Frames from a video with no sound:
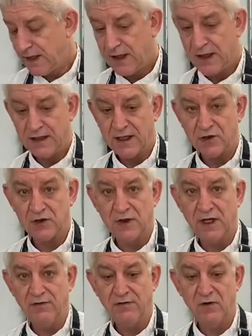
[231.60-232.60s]
And that
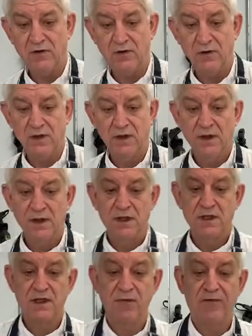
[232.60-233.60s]
should give you
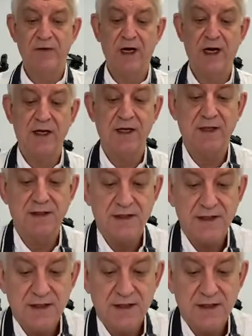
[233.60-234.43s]
something like that